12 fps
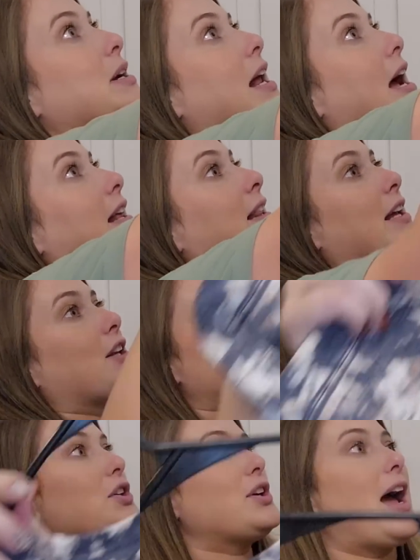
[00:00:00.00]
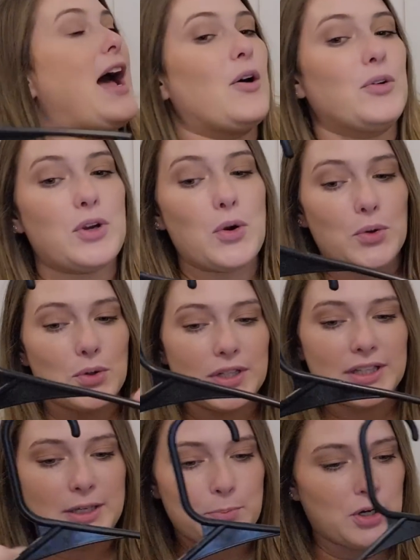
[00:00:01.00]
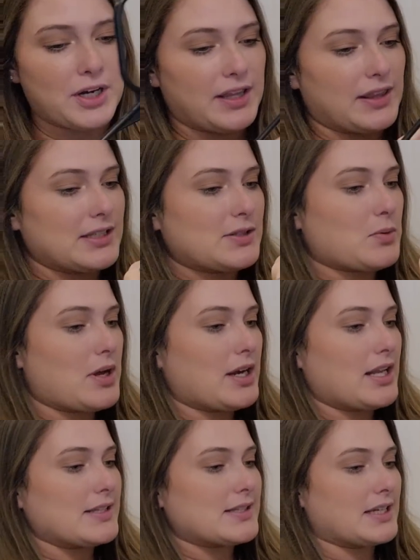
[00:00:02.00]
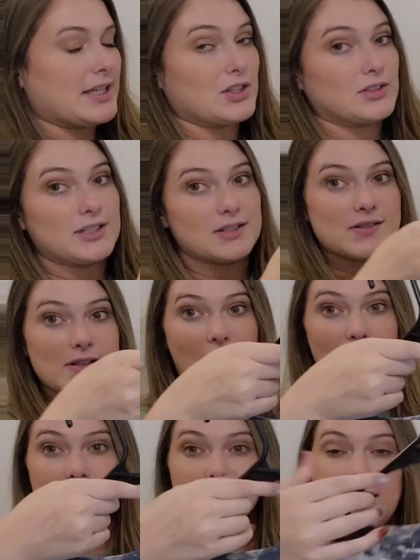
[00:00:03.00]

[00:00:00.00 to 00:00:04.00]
one I think turned out really pretty. This one is the Gildan soft